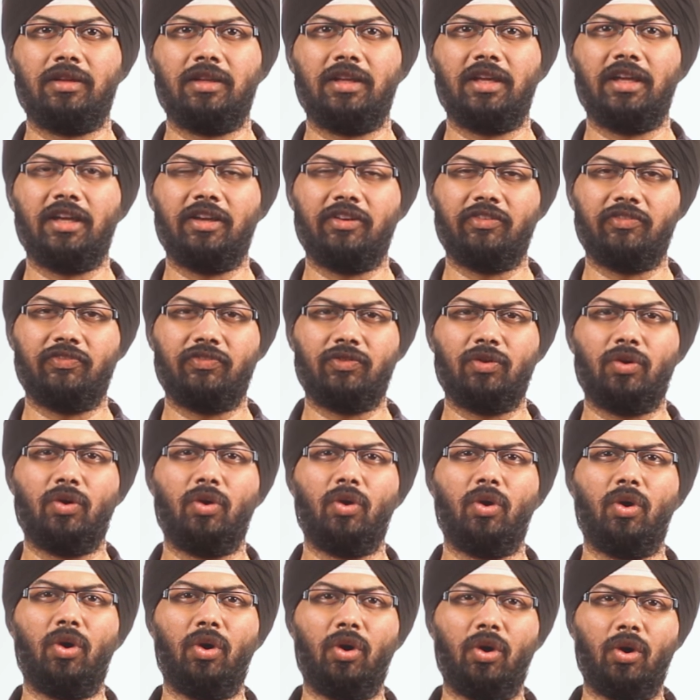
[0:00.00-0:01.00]
If
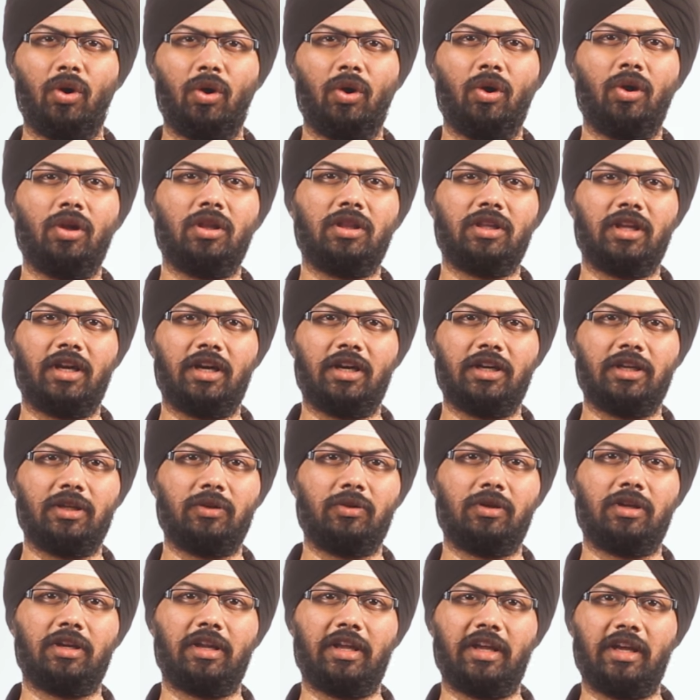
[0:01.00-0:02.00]
all that
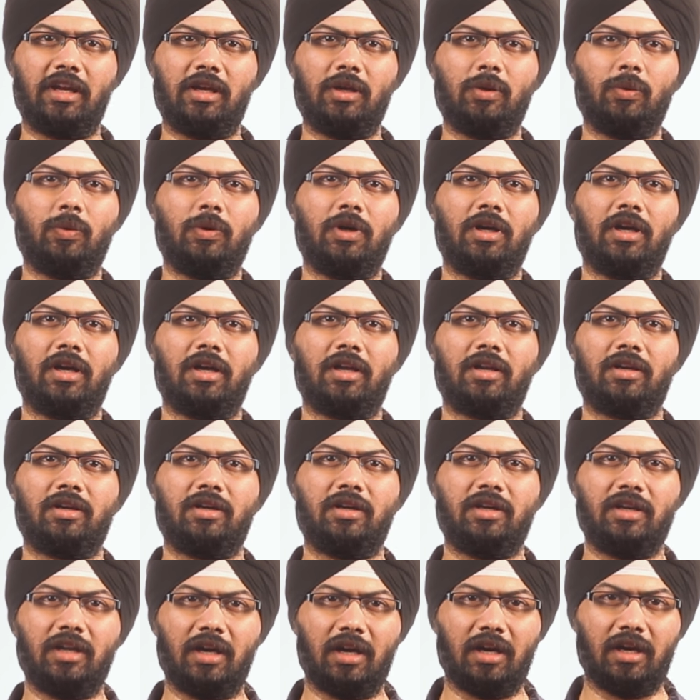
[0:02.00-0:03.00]
your LOR
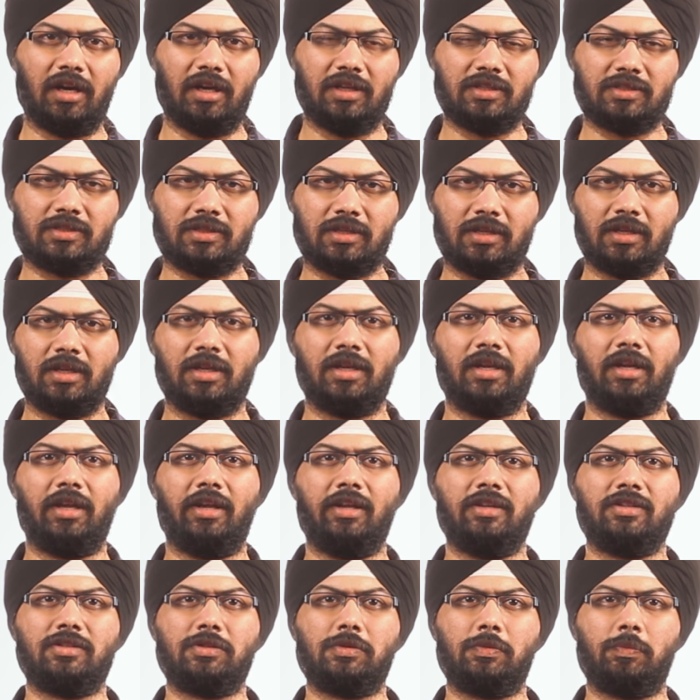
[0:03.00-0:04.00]
does
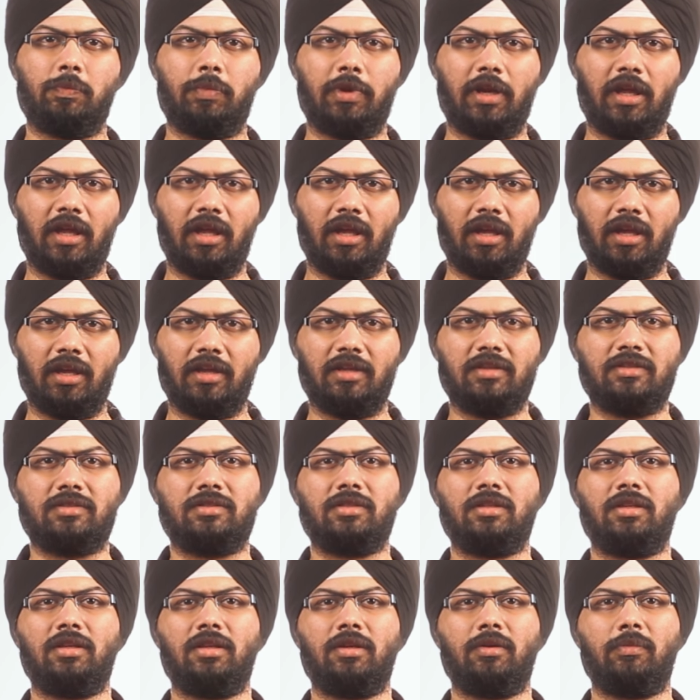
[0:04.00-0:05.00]
is
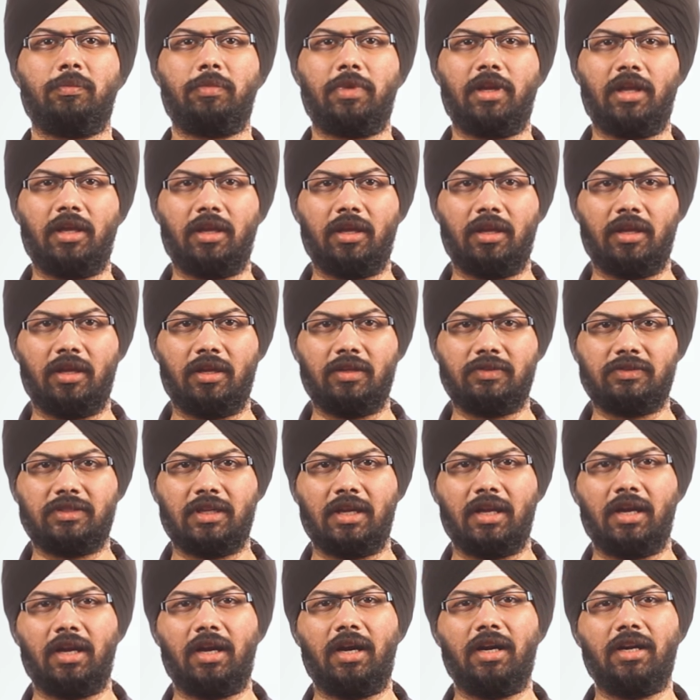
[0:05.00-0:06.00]
praise,
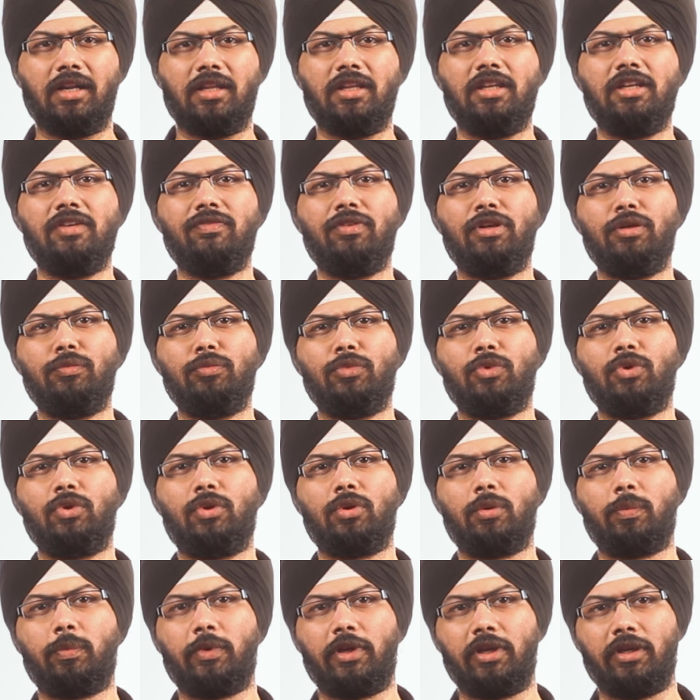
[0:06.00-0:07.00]
and even
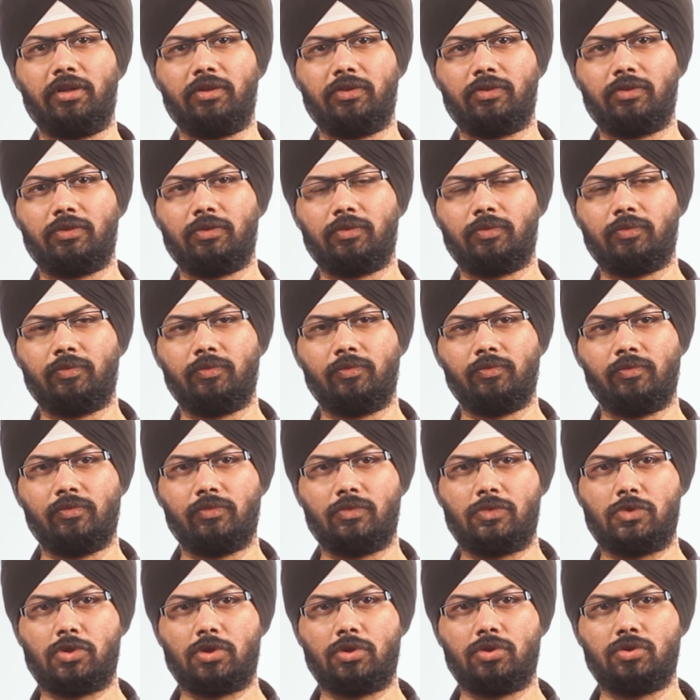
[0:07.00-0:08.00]
more praise.
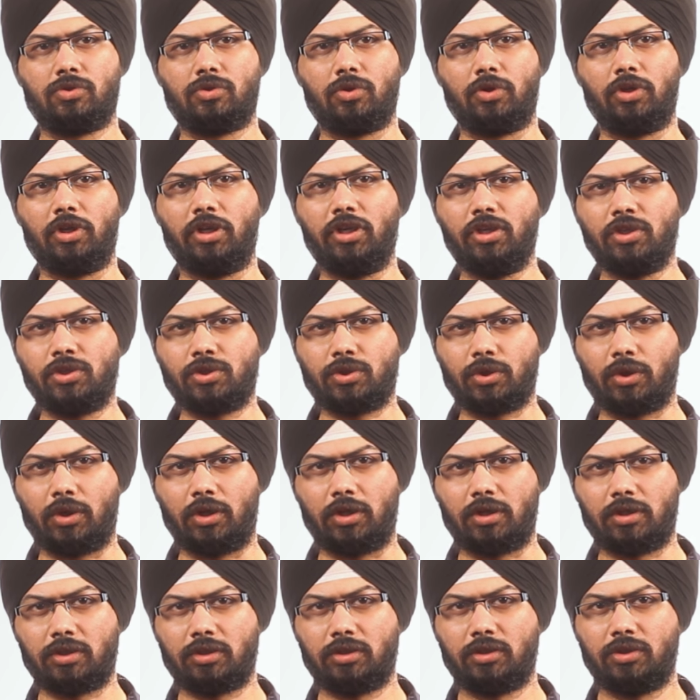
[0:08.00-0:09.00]
So in
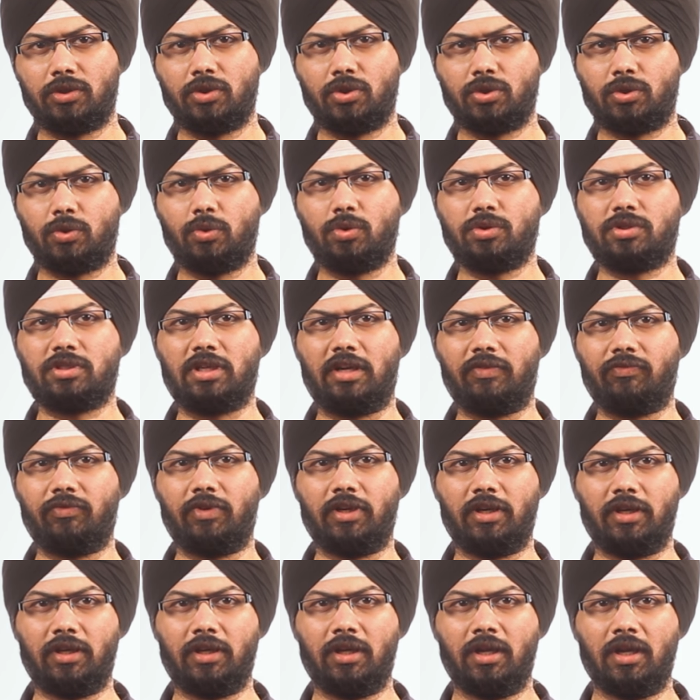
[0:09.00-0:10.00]
short, choose
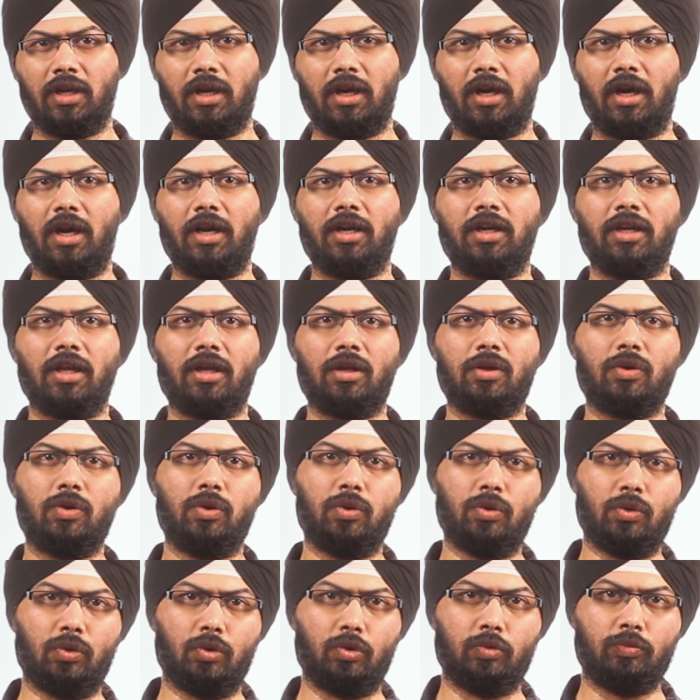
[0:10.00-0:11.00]
someone under
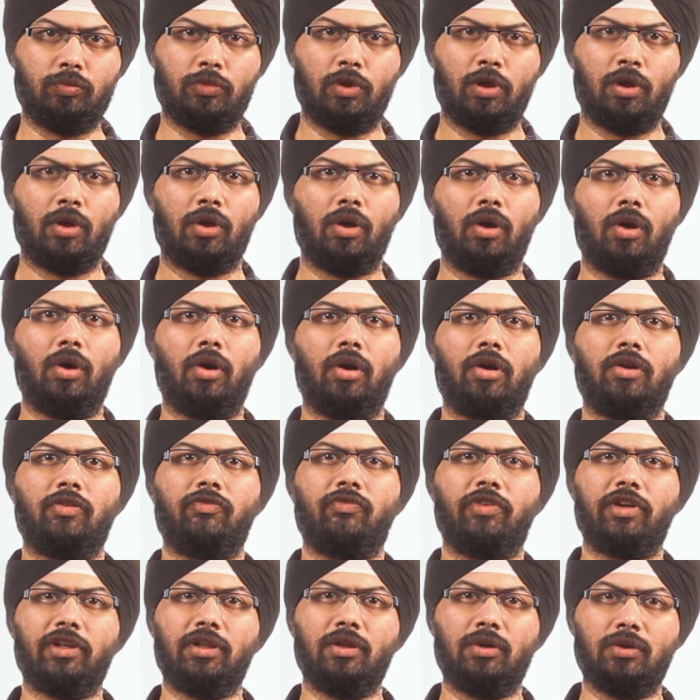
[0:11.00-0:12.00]
whom or
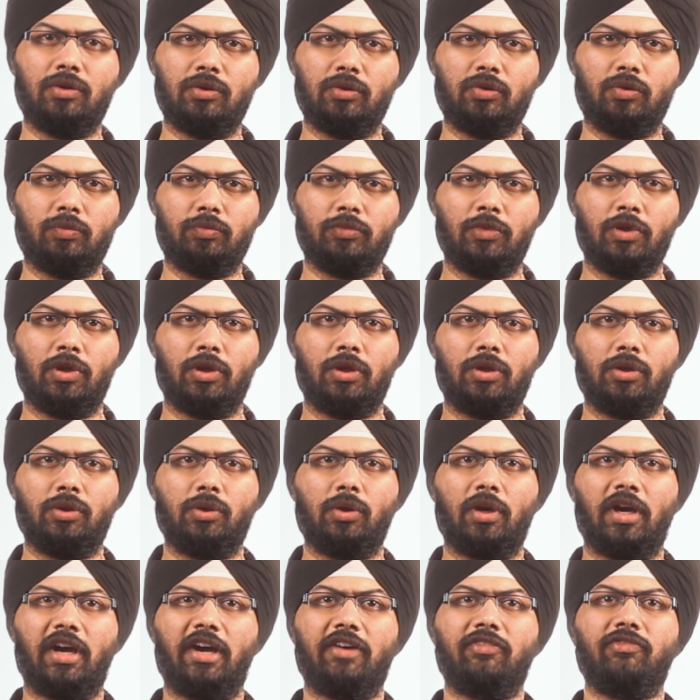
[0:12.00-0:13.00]
with whom
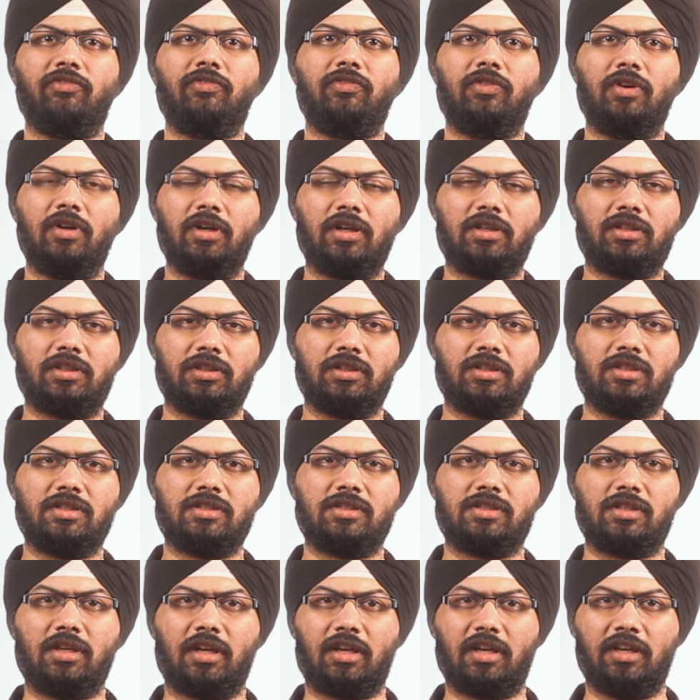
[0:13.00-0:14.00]
you have worked
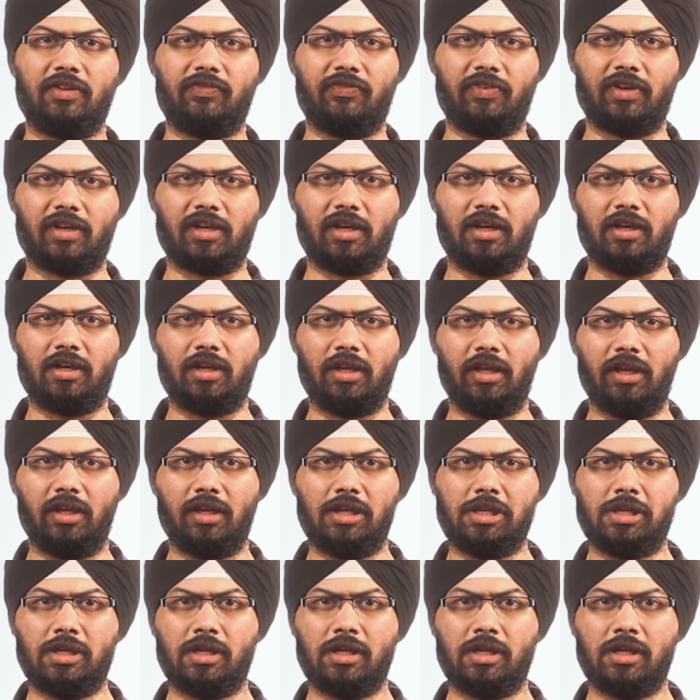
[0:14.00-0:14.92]
significantly,